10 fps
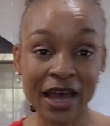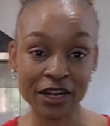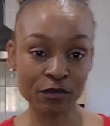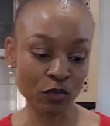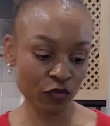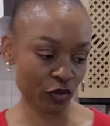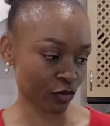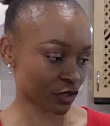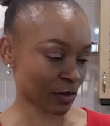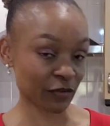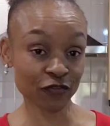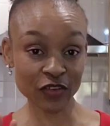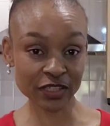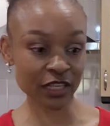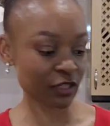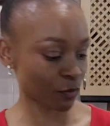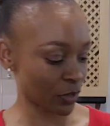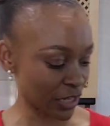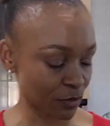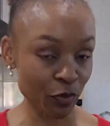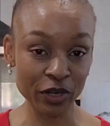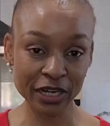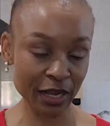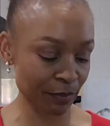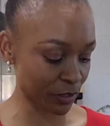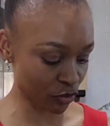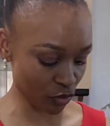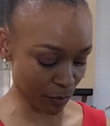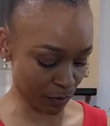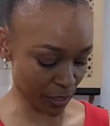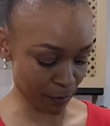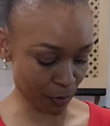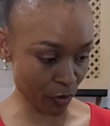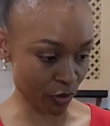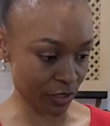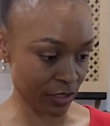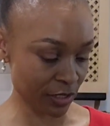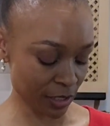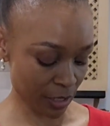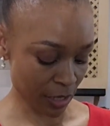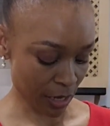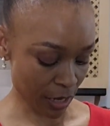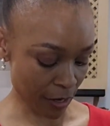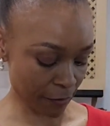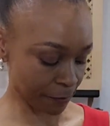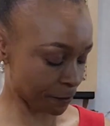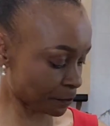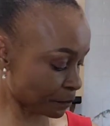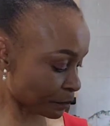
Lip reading: I remove those, but first let's put it up into a big pot, and